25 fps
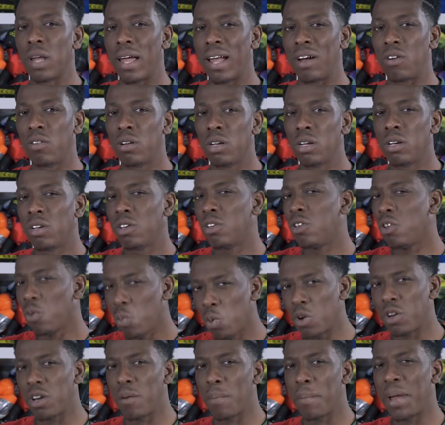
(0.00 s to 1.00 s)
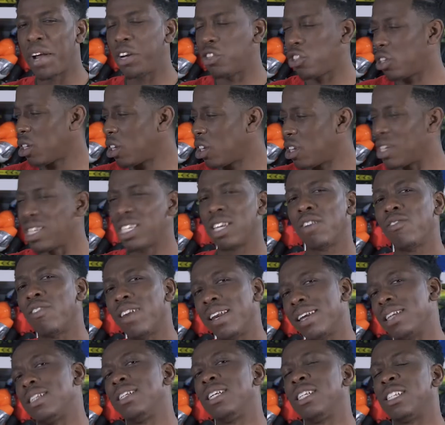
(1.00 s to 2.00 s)
Now you would imagine,
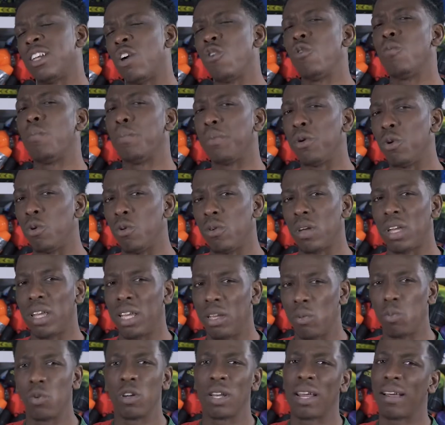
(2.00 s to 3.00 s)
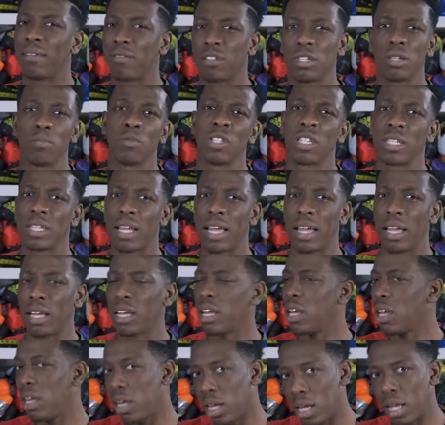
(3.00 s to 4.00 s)
considering it's his own boot, he would have some
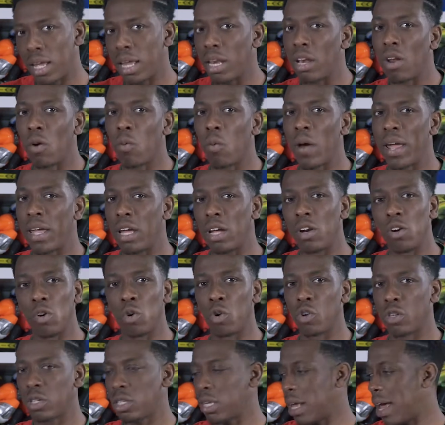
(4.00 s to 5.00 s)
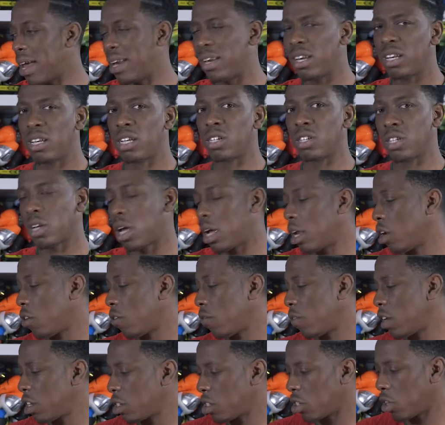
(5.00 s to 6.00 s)
say in the way it looks and the
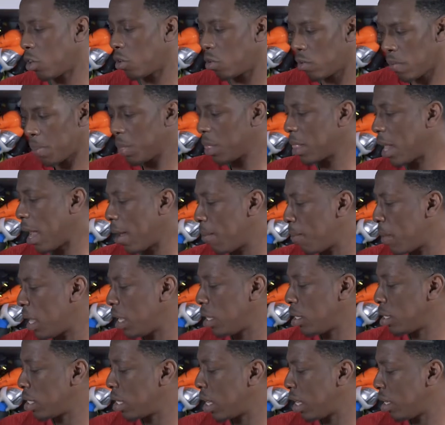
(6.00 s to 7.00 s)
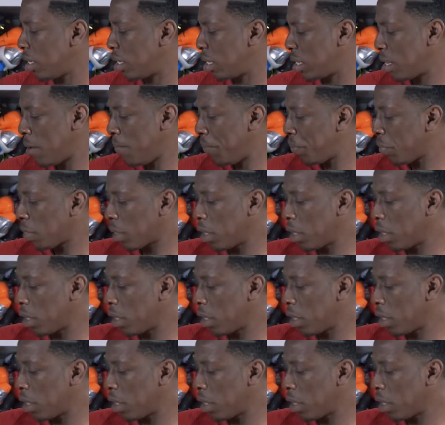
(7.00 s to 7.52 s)
design of it, so that makes sense.